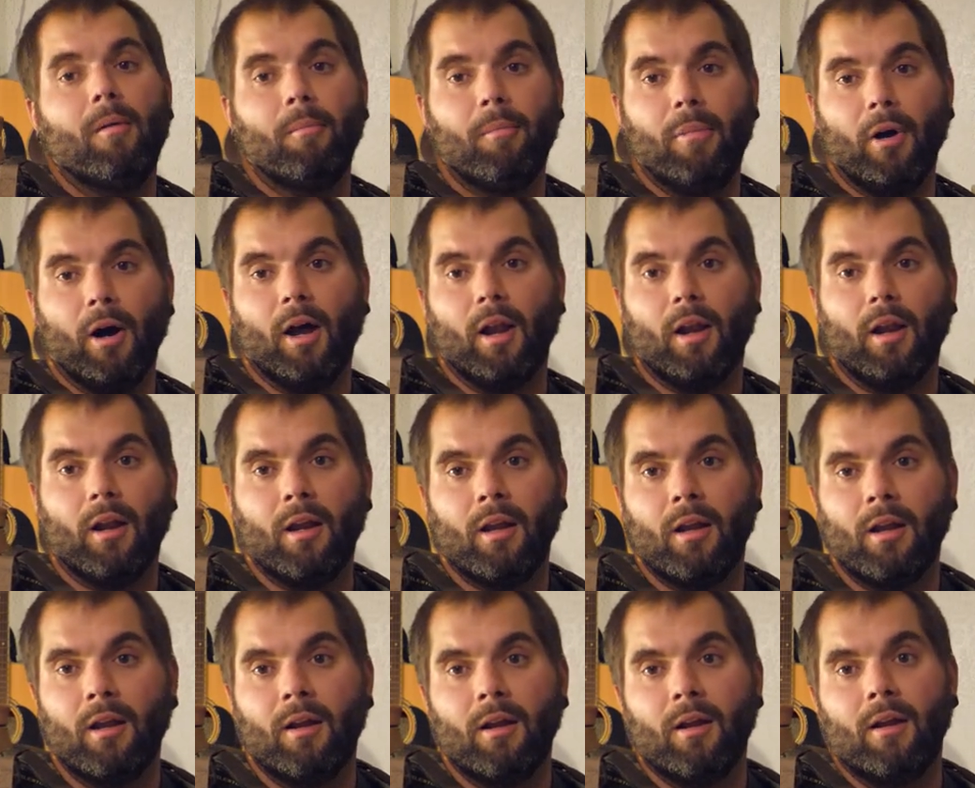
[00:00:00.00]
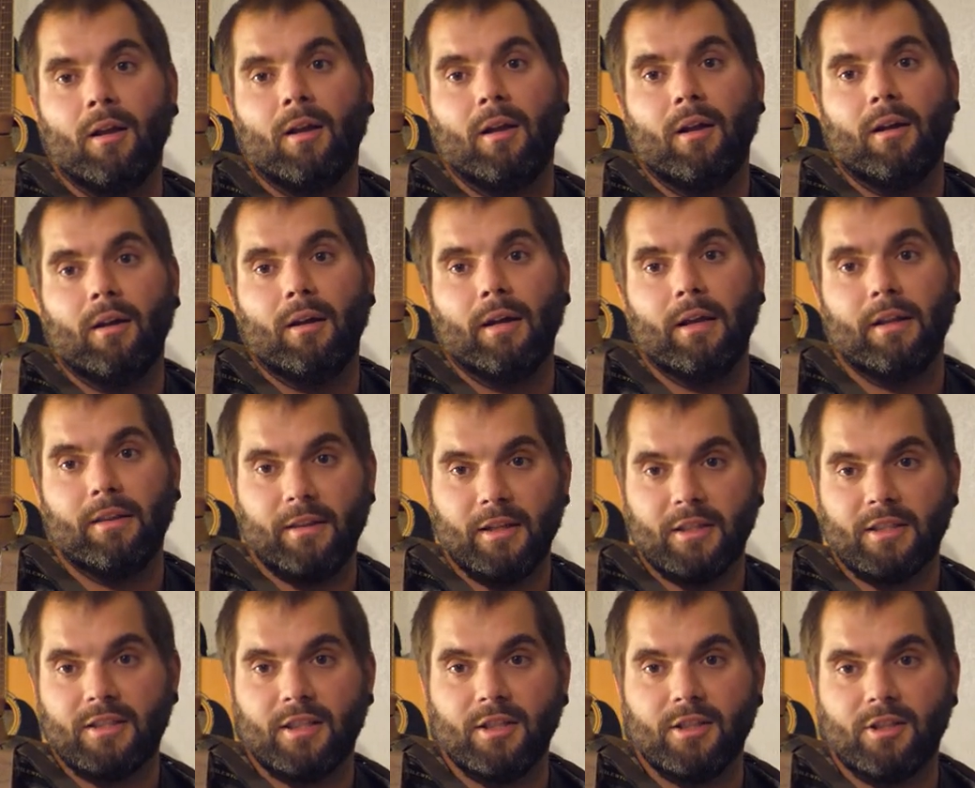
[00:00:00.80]
But in
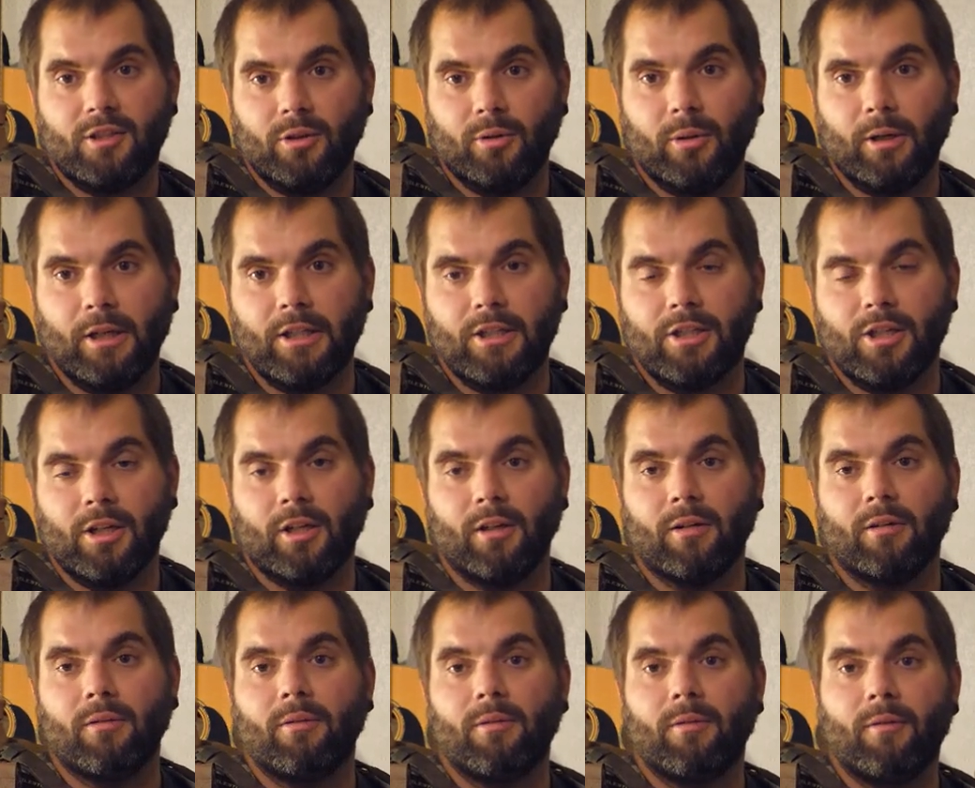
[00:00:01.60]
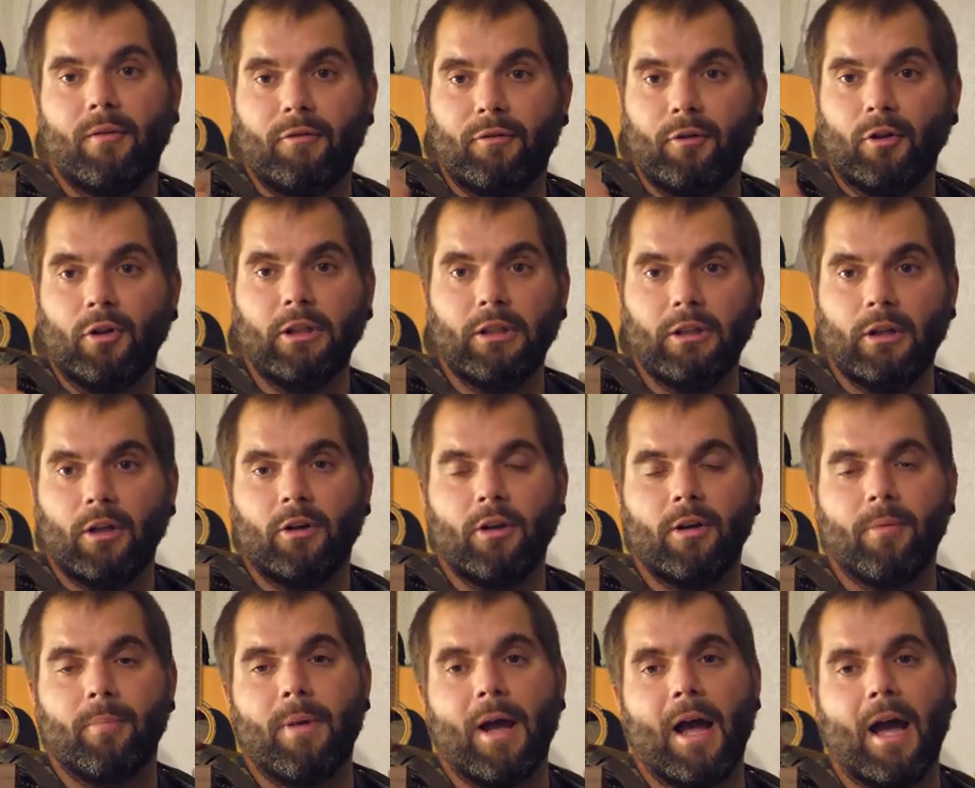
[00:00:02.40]
this situation, fully
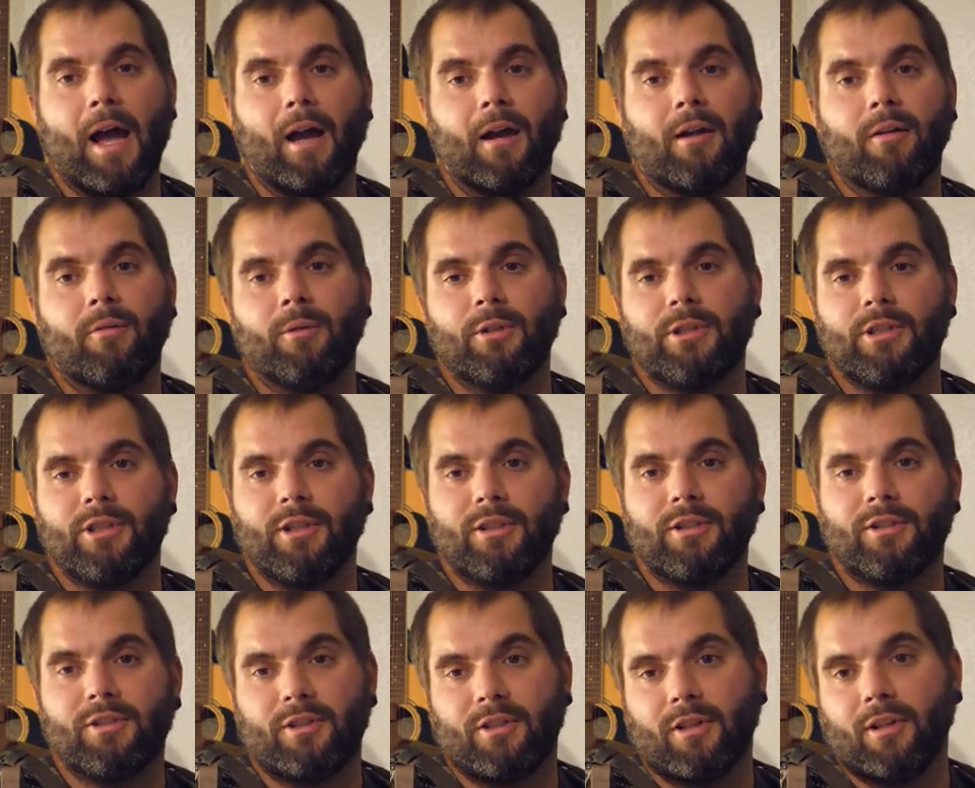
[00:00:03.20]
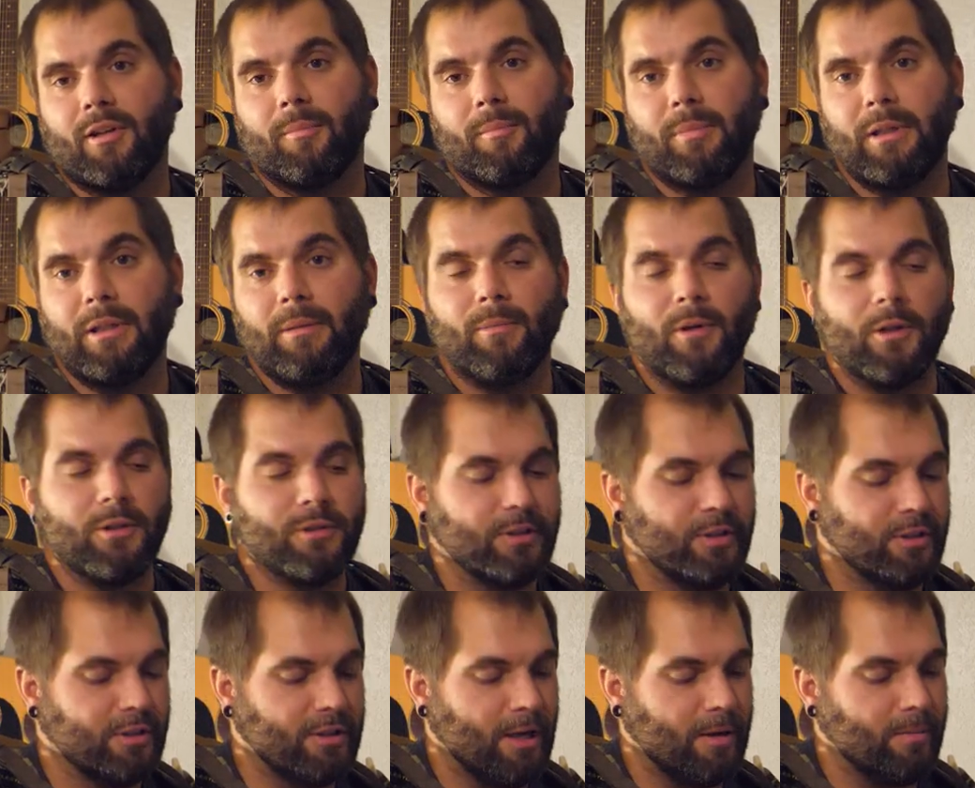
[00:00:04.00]
loaded pack, which it's gonna be
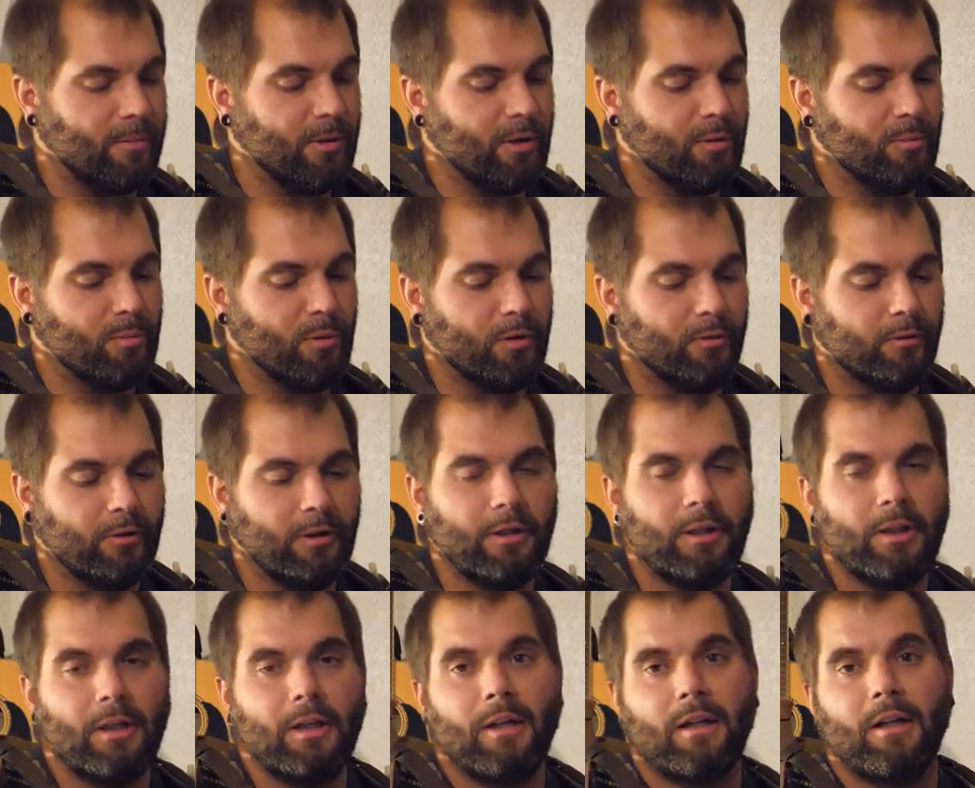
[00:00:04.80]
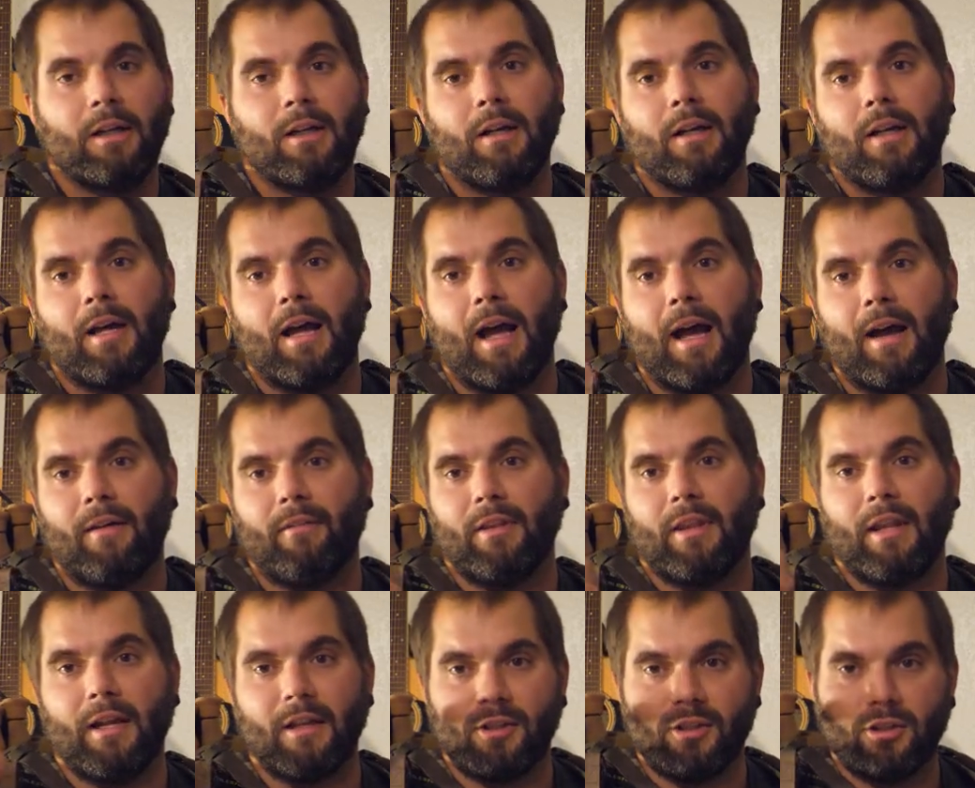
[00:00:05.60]
most of the time that you're moving,
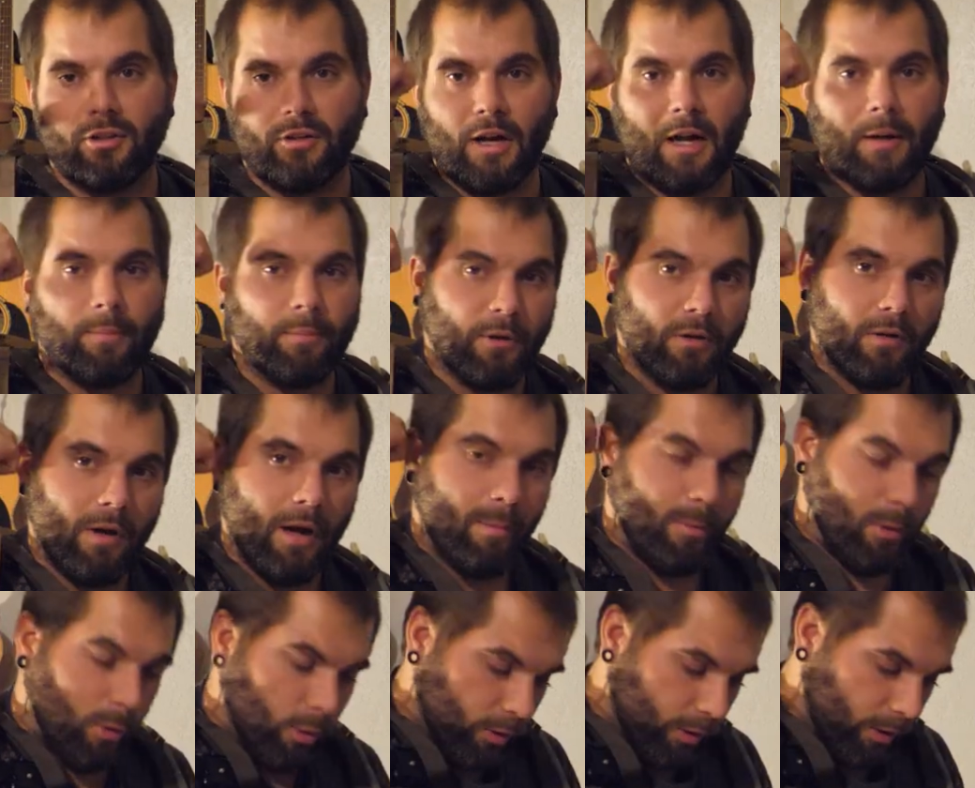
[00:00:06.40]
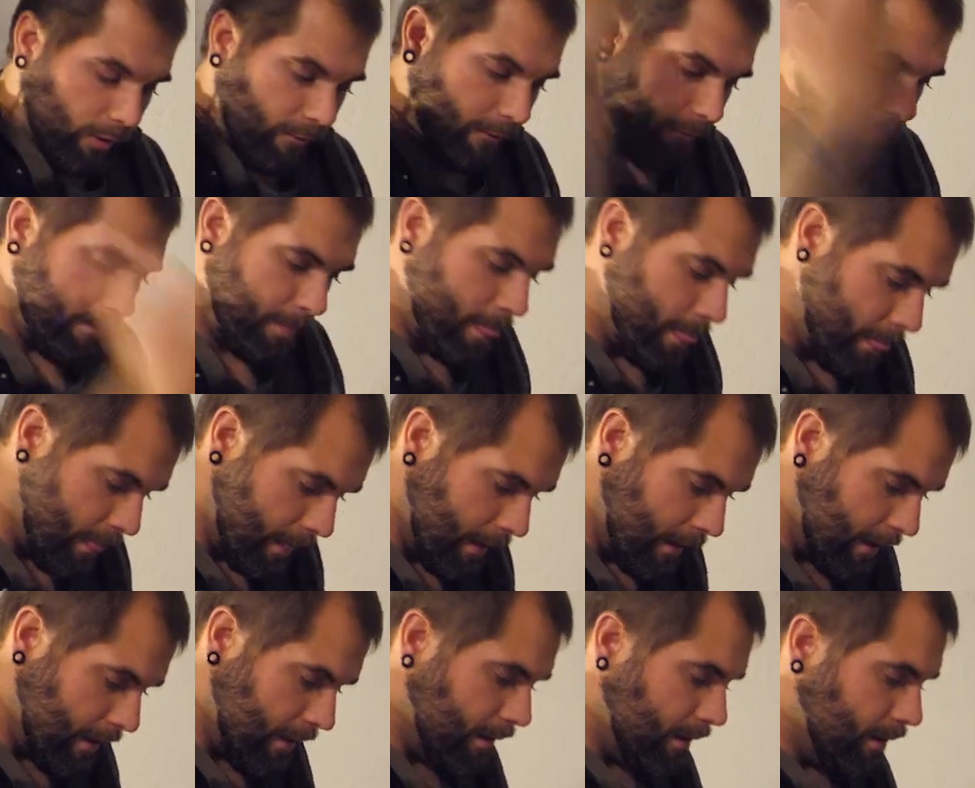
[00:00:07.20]
having that strap to grab a hold of,
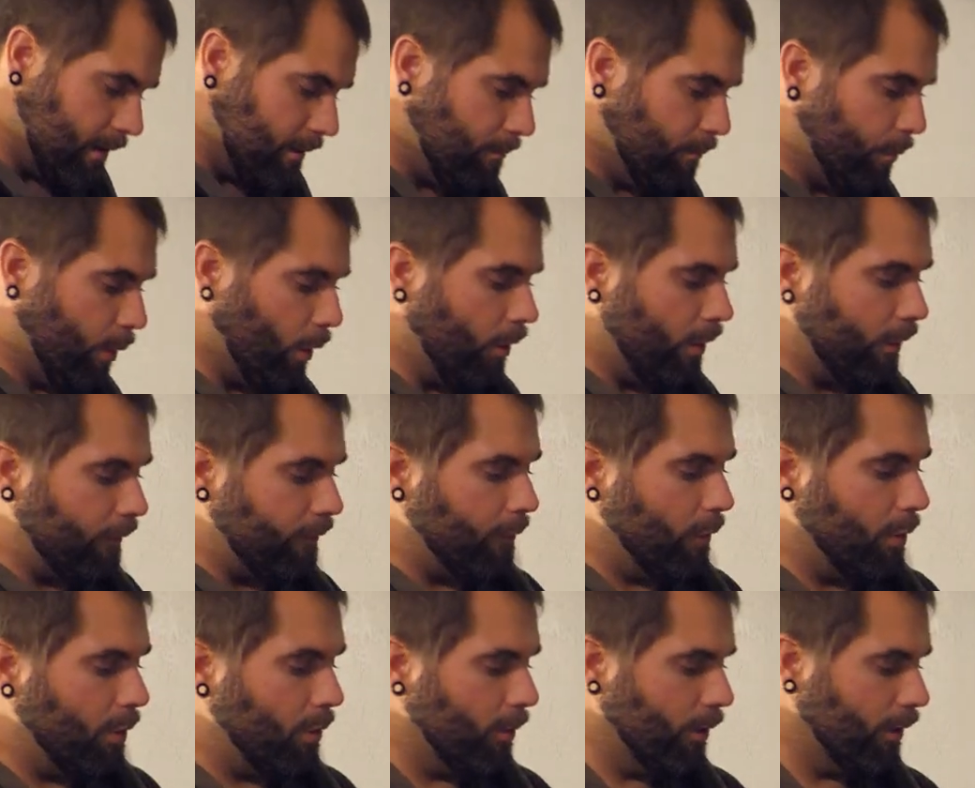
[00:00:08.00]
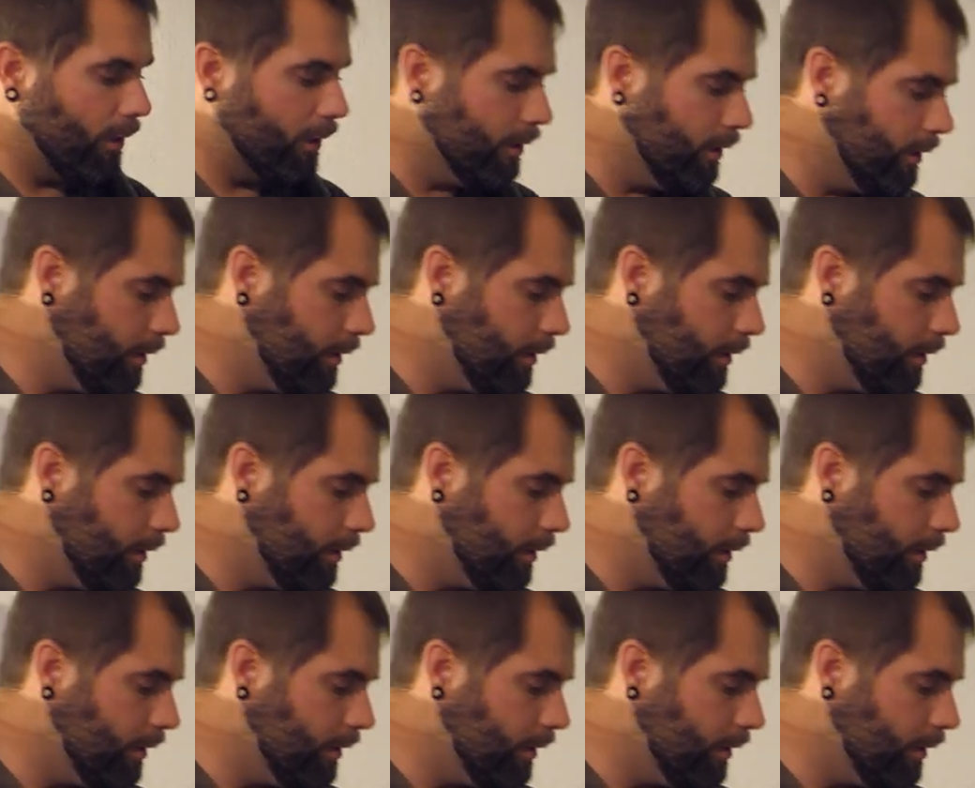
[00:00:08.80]
pull it forward,